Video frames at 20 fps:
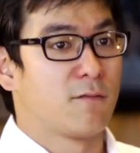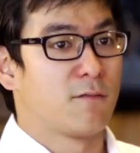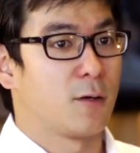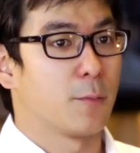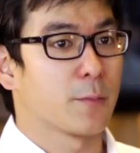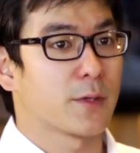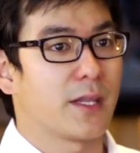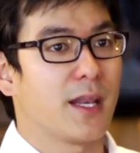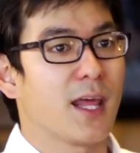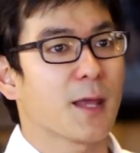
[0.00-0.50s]

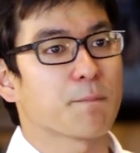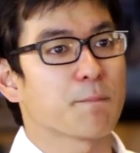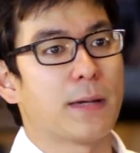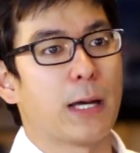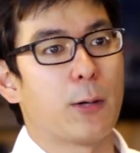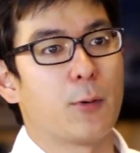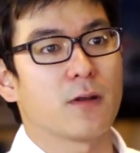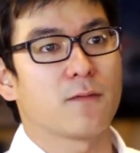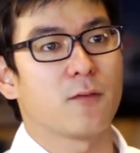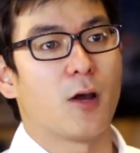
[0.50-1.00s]
From Kinect
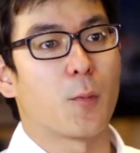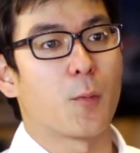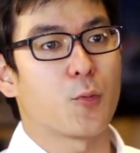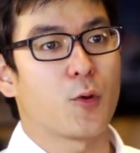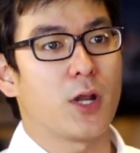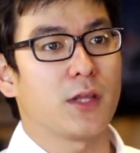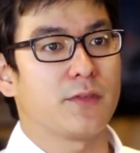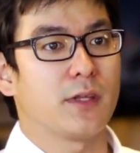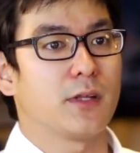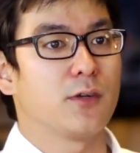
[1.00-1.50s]
powered
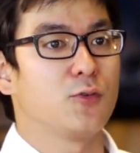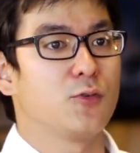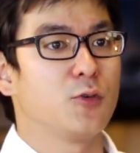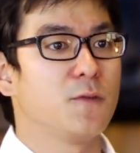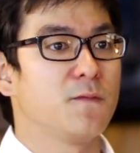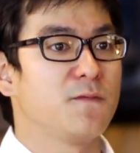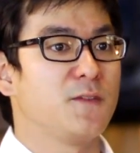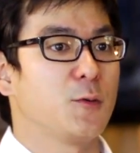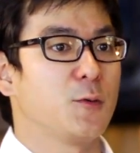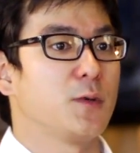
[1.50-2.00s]
operating
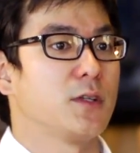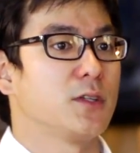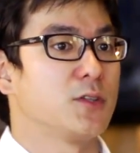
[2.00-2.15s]
room viewing